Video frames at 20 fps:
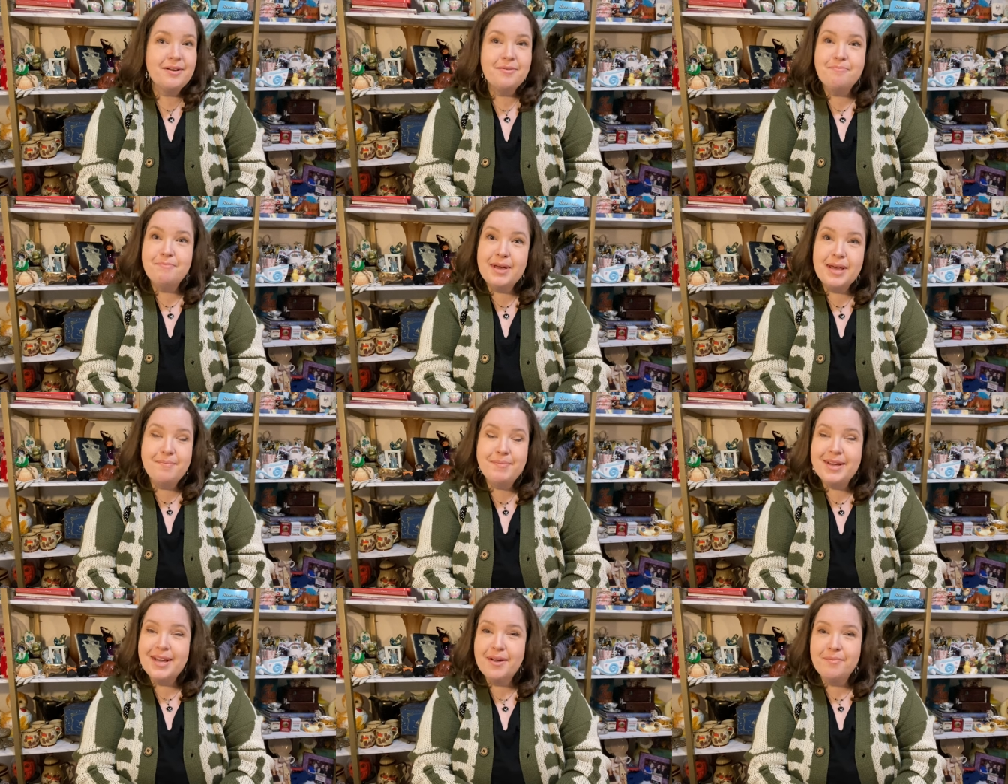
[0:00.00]

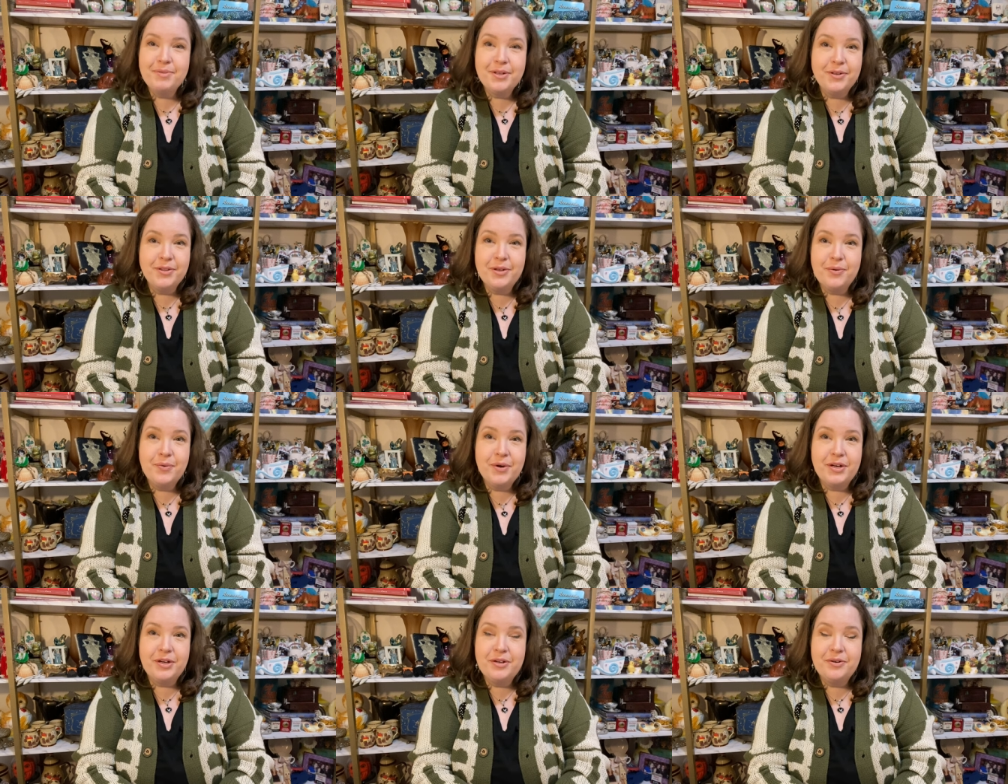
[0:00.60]
Maybe I'm the only
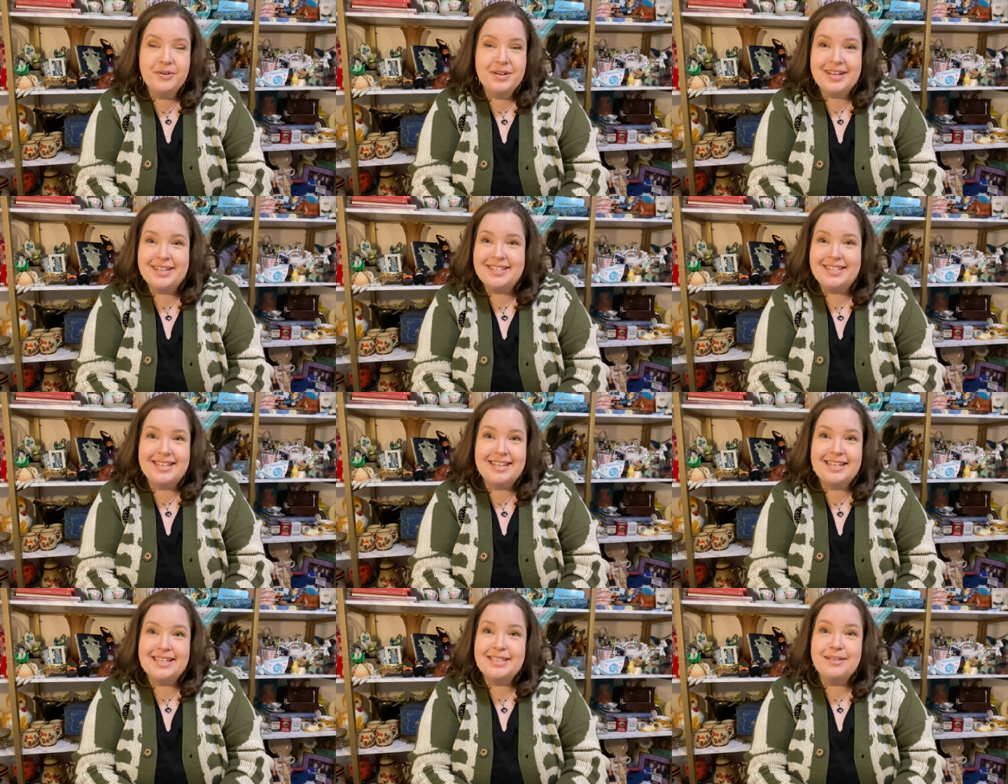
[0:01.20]
one who does
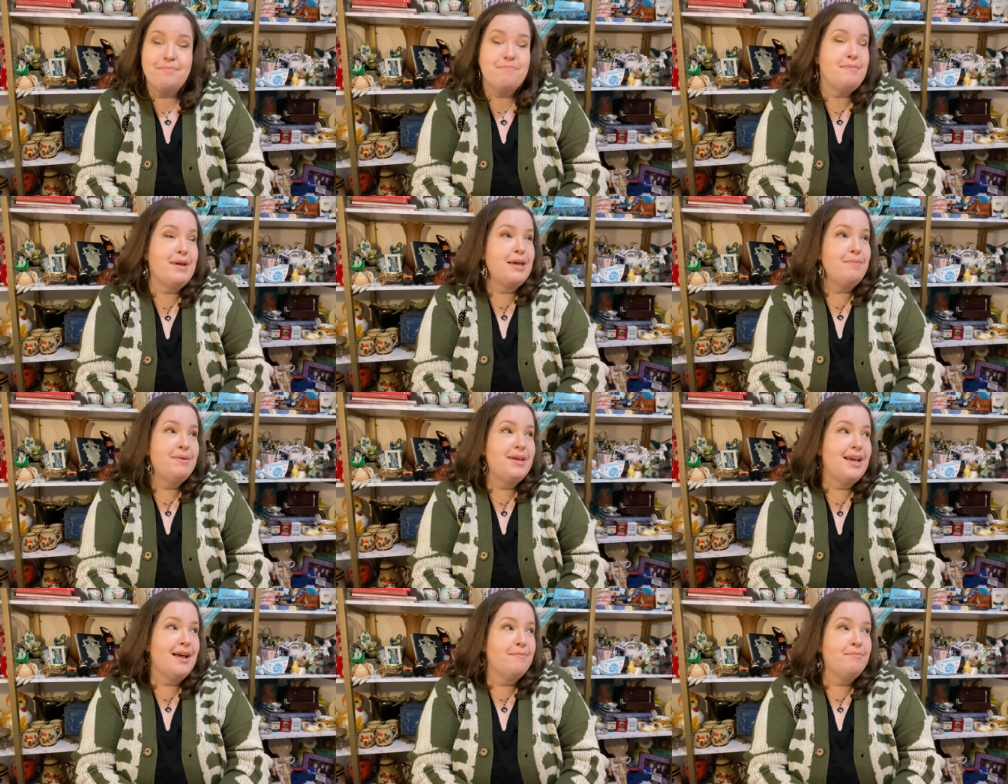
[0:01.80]
this.
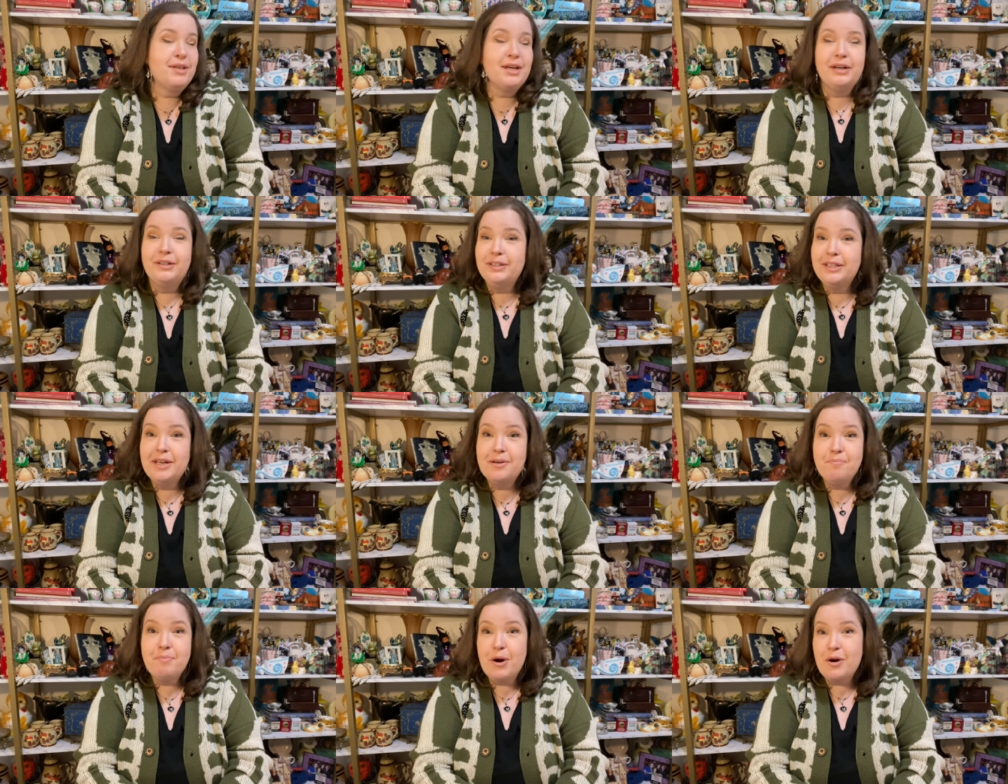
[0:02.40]
Maybe I'm the
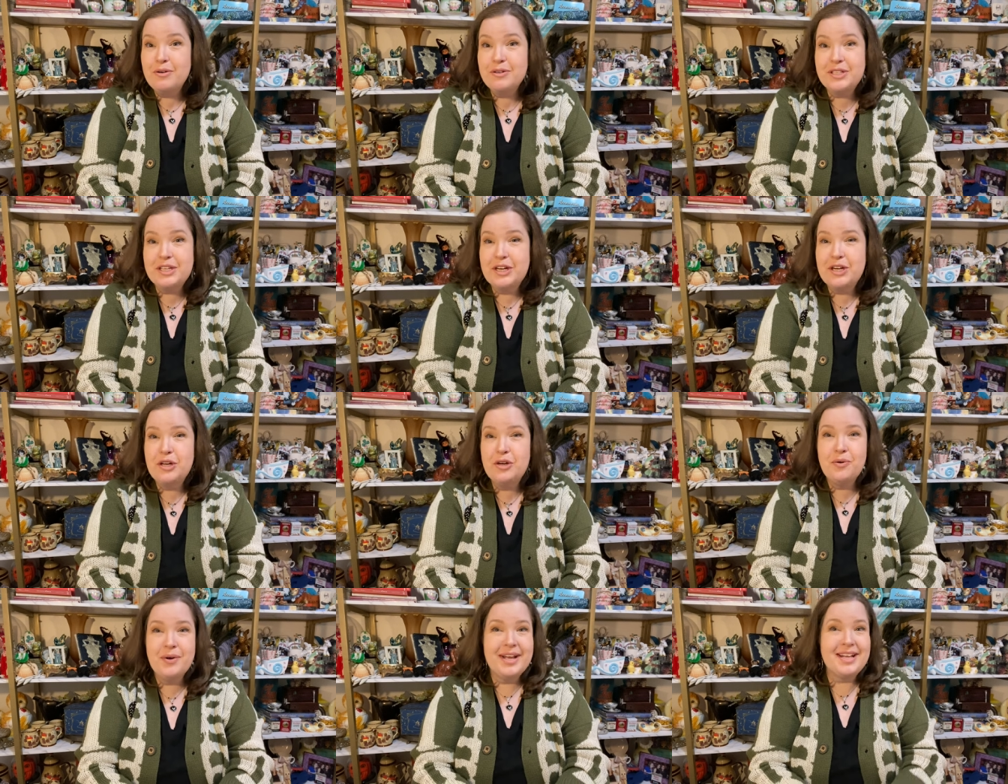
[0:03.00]
only person
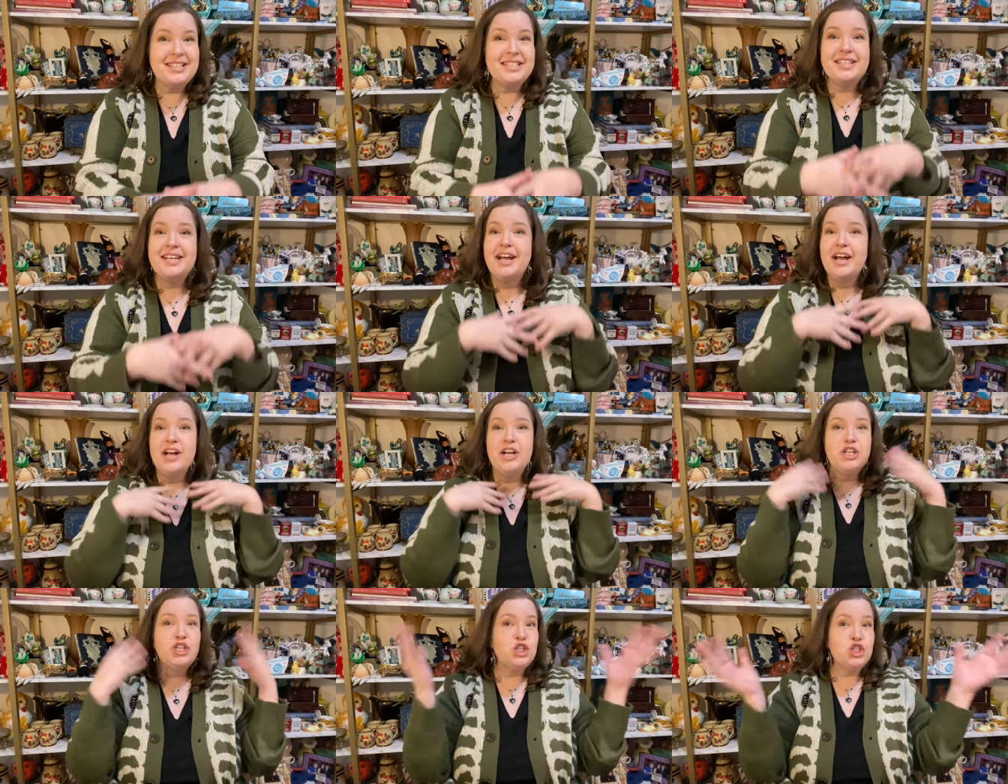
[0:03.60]
who gets
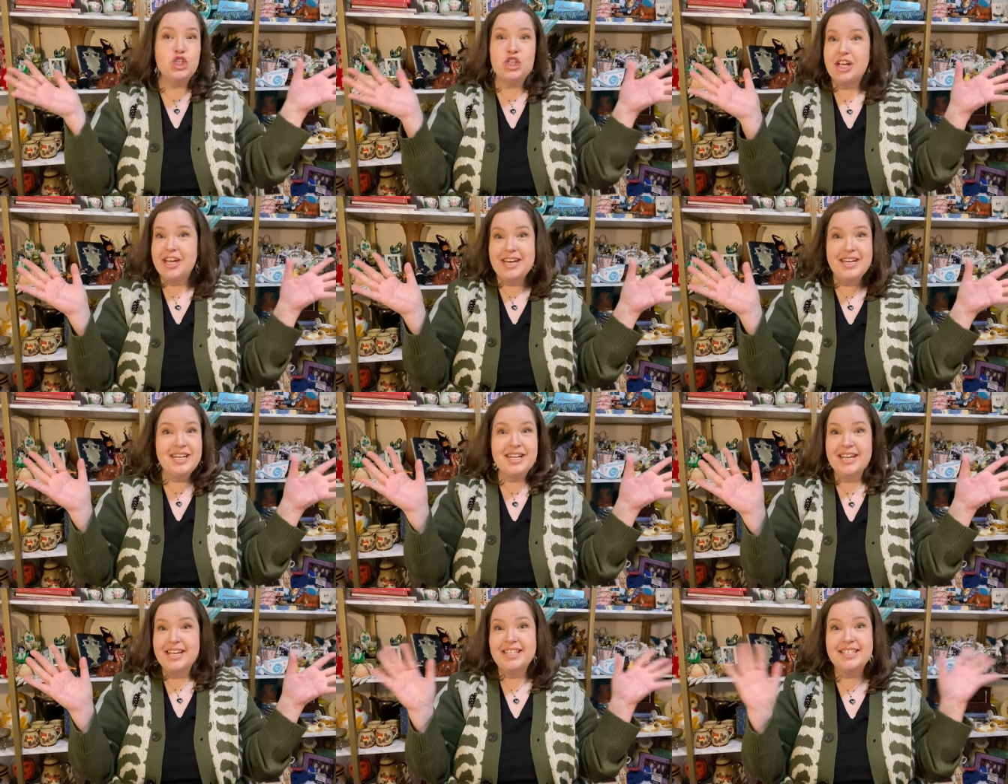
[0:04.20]

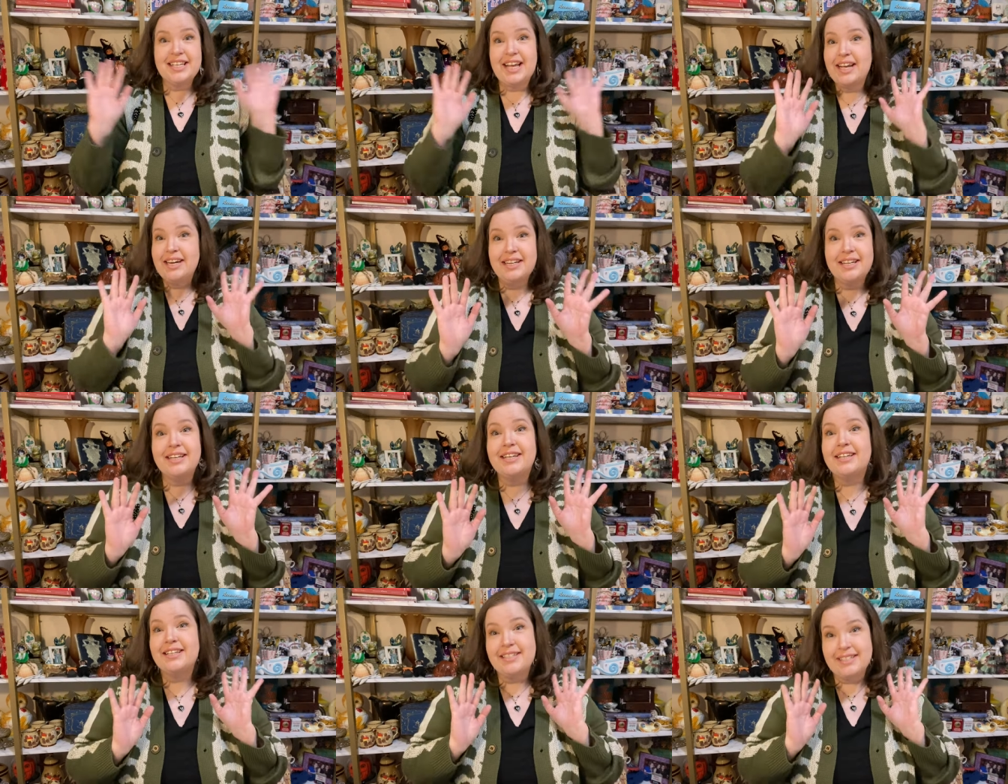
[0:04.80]
genius
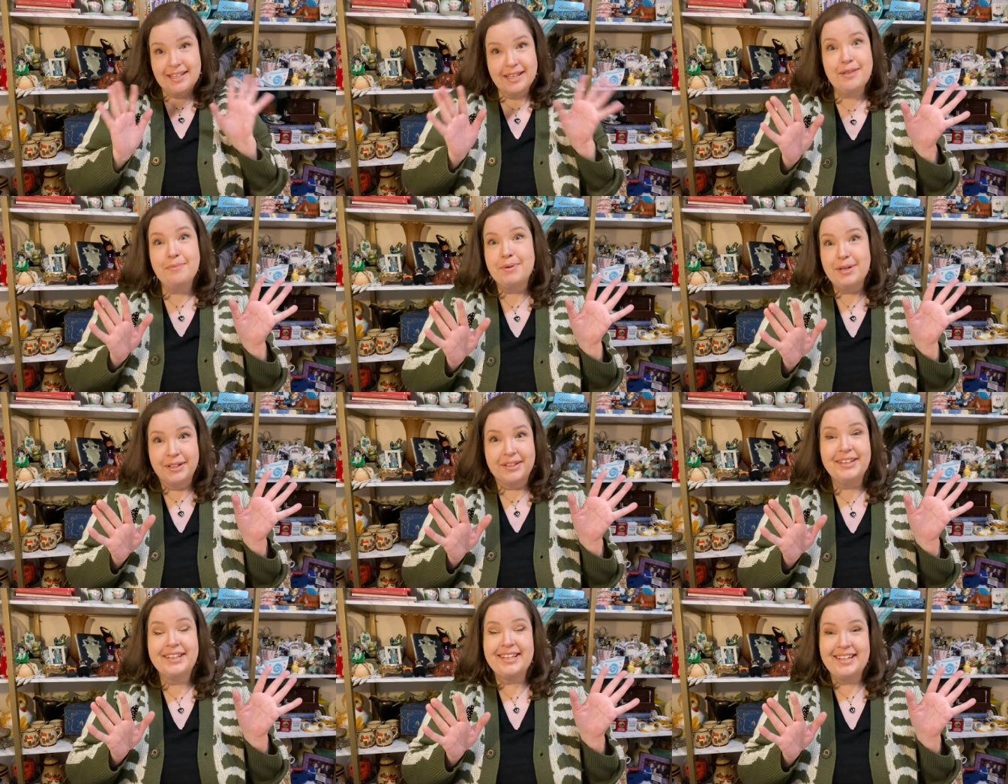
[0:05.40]
ideas in the
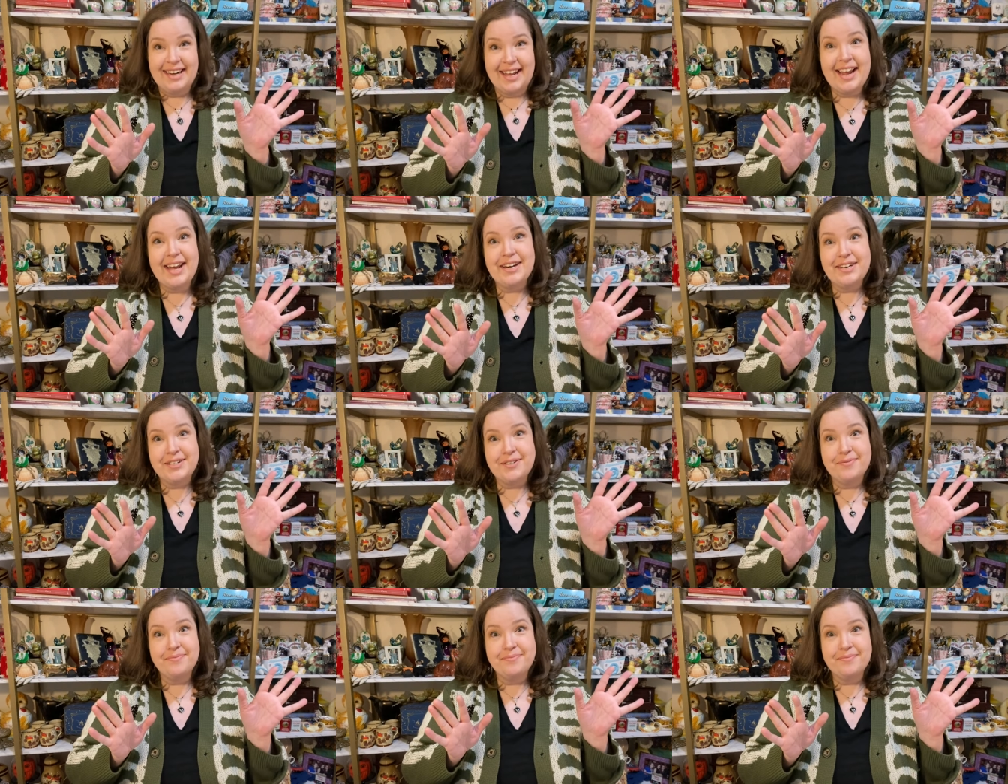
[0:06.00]
middle of the night.